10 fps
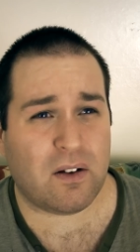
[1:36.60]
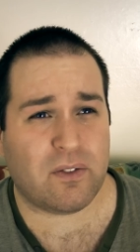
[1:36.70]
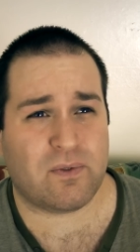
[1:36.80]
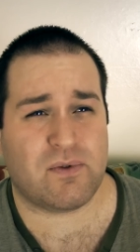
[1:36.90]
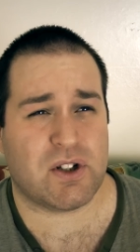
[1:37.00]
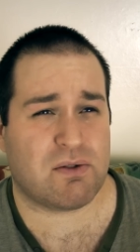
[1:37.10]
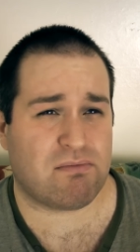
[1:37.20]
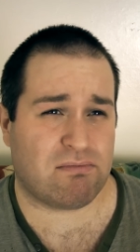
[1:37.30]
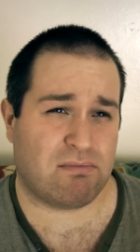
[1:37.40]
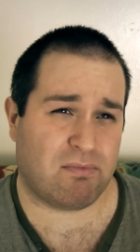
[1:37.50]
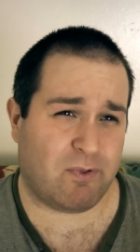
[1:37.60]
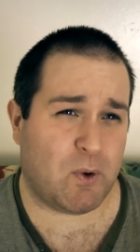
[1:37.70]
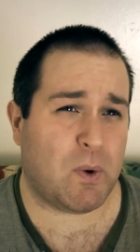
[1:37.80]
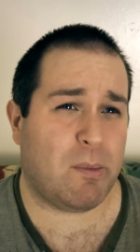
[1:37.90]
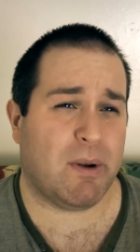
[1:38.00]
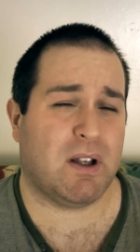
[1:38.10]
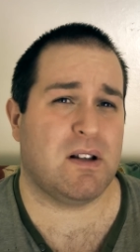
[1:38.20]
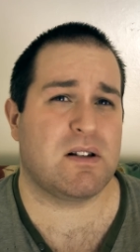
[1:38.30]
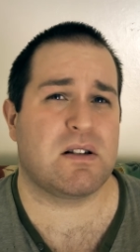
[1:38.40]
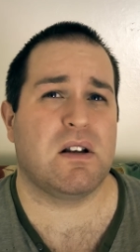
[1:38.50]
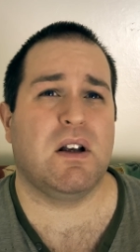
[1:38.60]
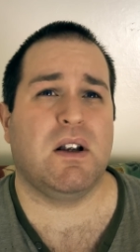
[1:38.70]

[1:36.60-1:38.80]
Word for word: of just four because